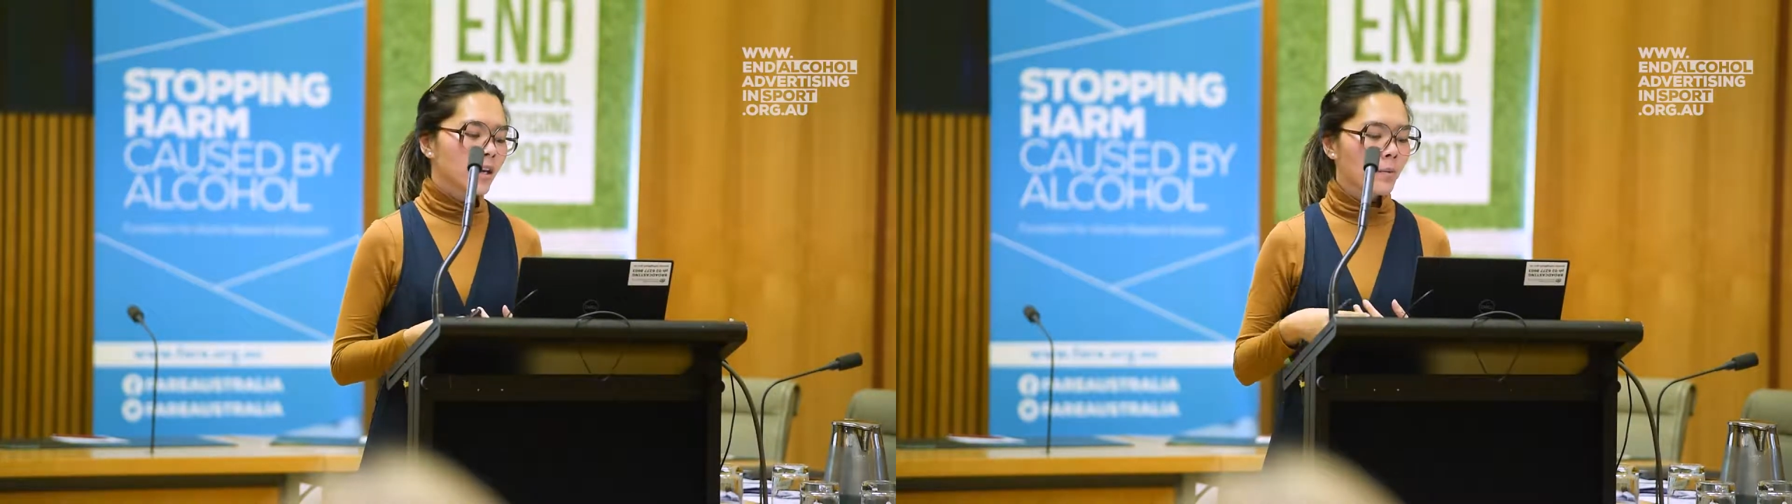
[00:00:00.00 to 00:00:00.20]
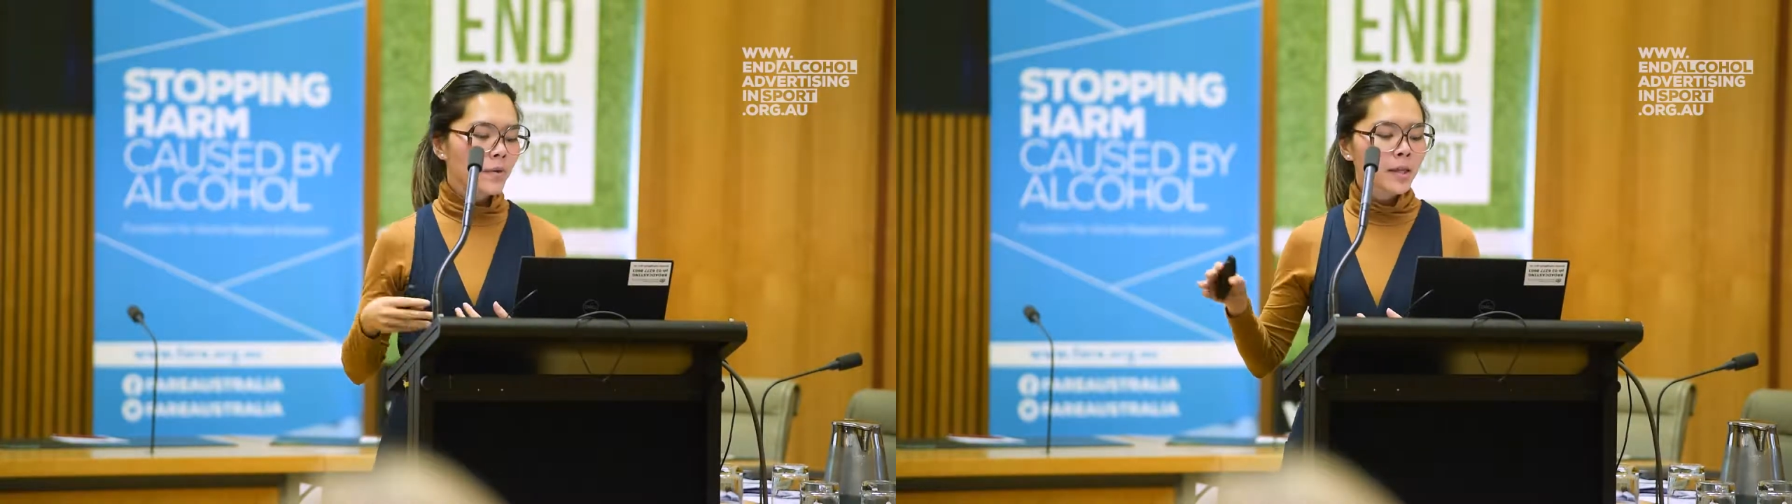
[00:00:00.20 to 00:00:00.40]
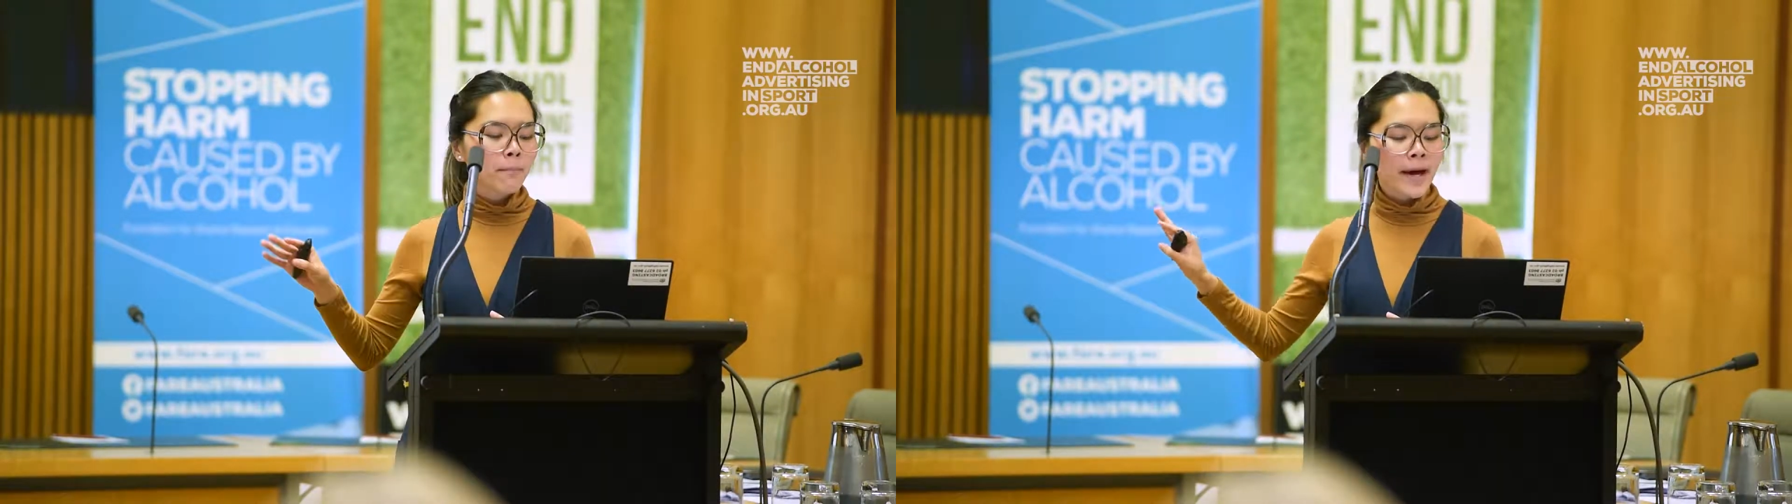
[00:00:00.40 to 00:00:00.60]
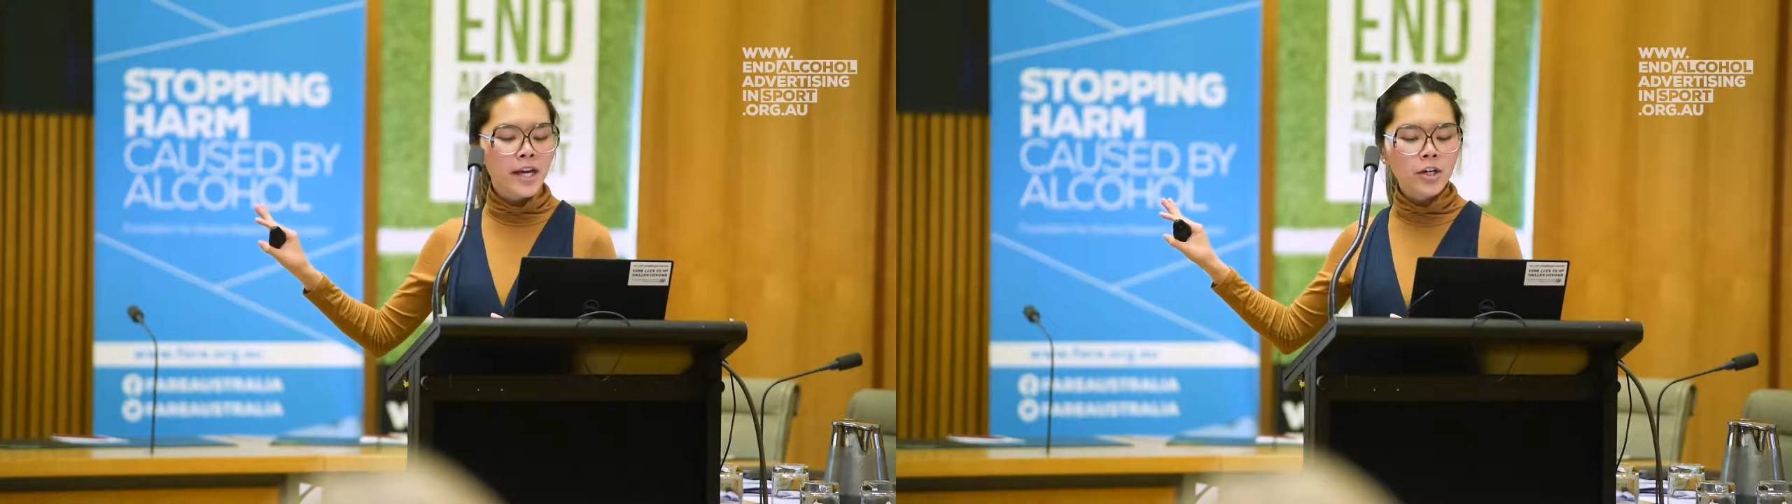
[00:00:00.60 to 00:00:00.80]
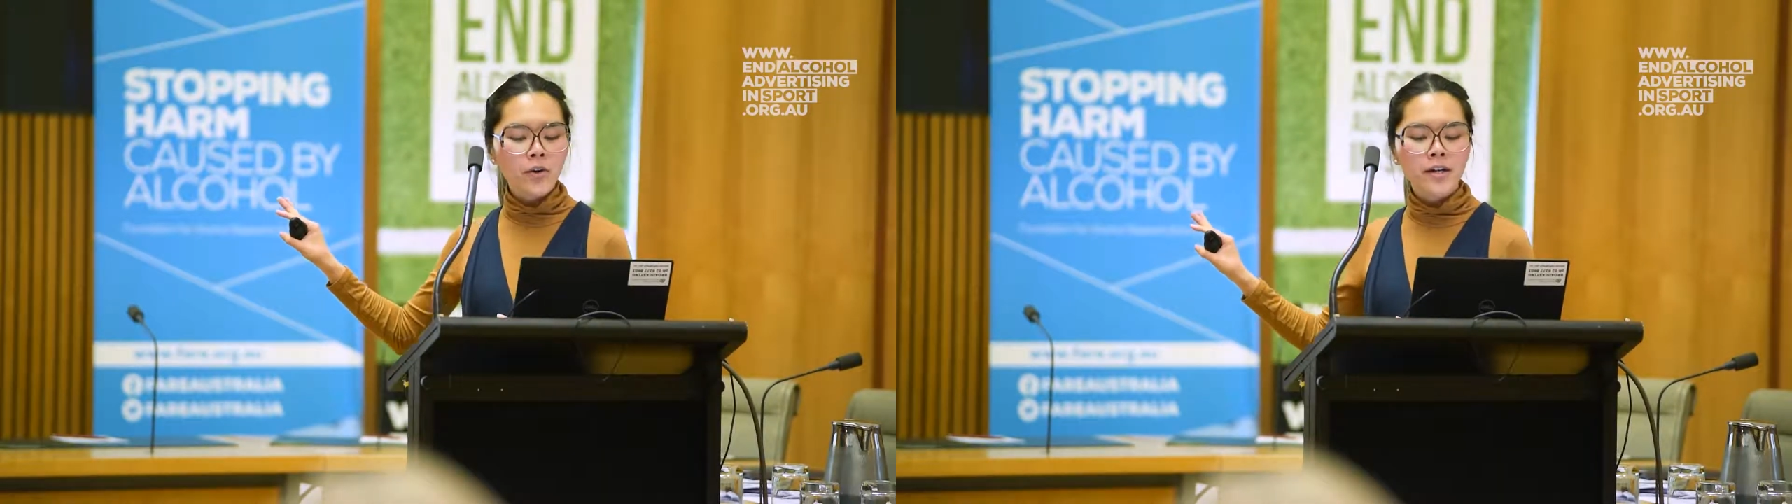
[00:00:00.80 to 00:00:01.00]
And with the
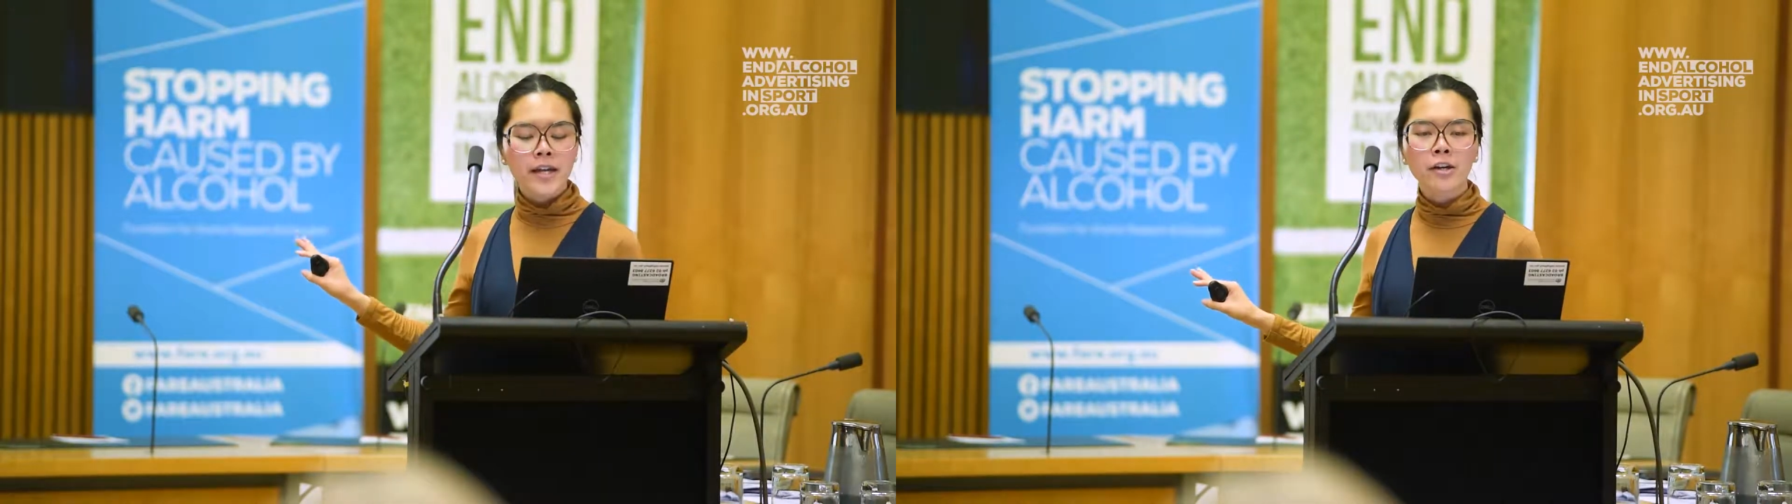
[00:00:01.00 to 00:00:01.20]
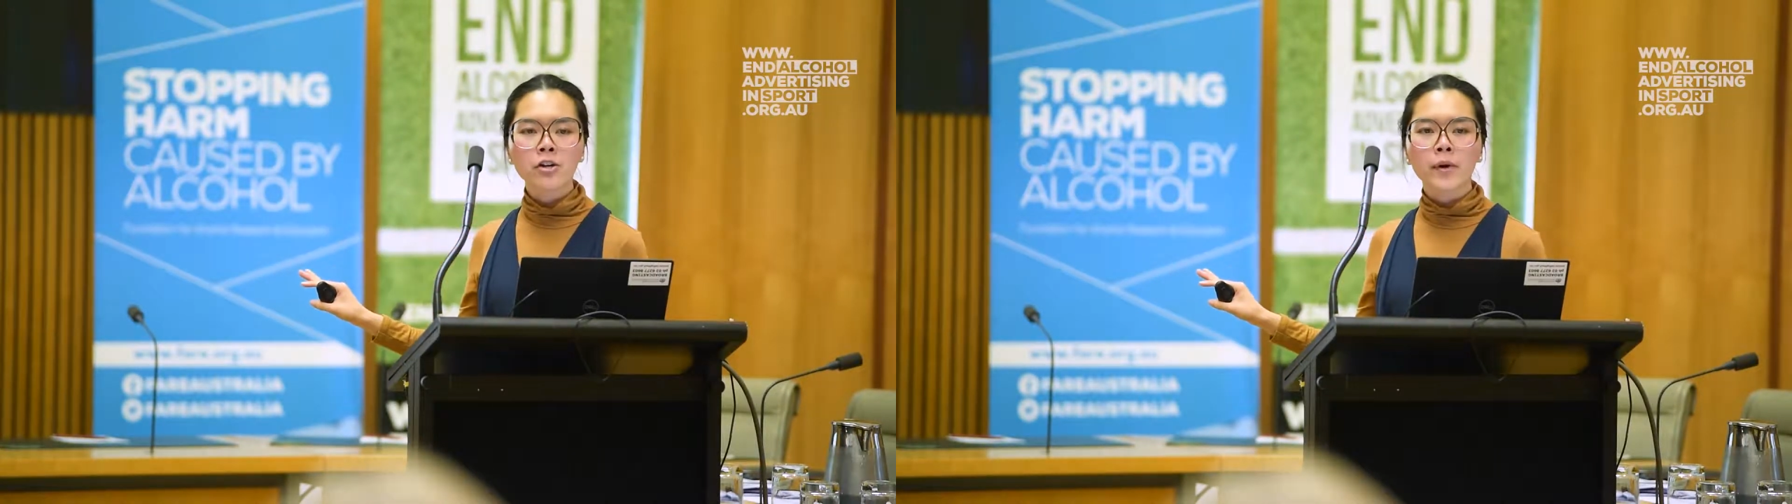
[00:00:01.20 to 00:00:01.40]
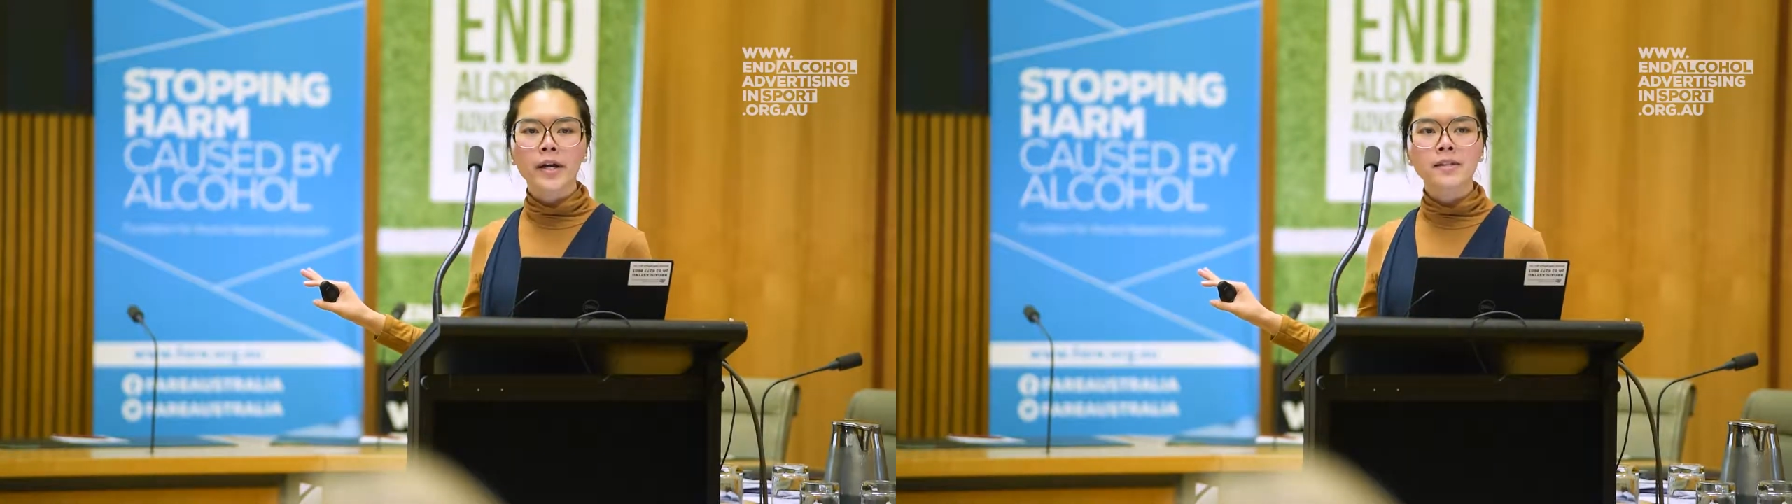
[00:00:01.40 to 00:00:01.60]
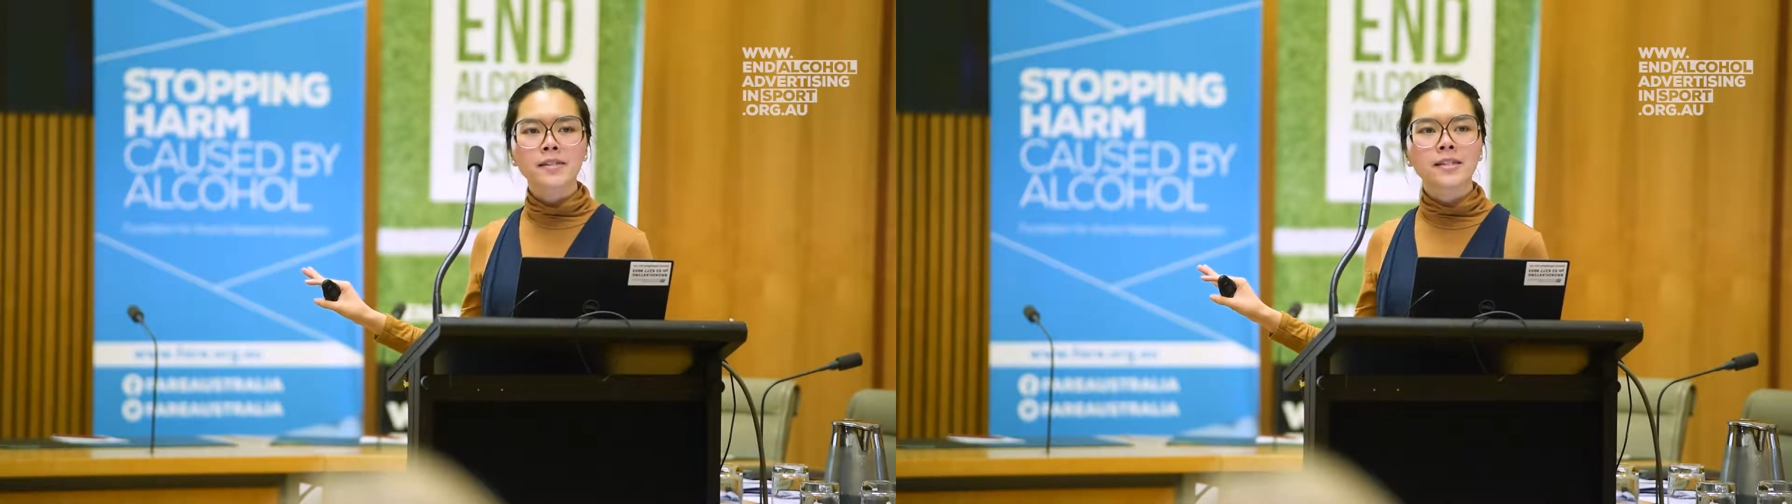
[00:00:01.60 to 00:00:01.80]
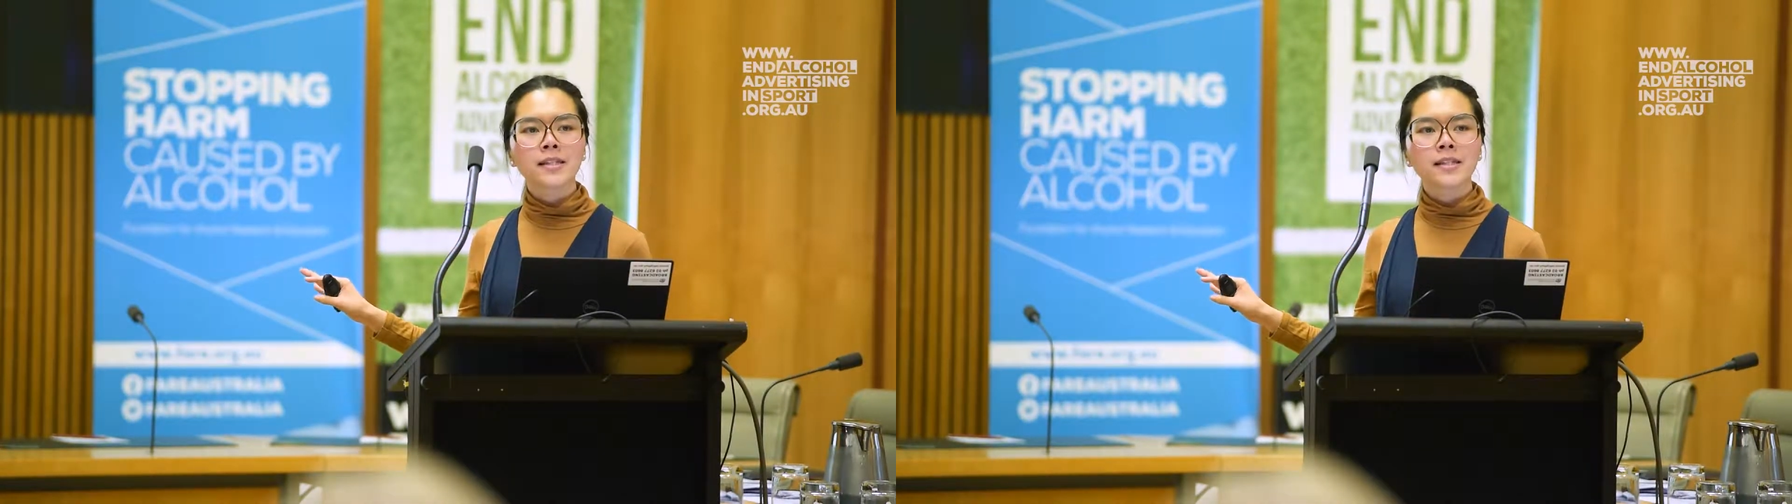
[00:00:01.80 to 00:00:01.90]
micro and nano ones,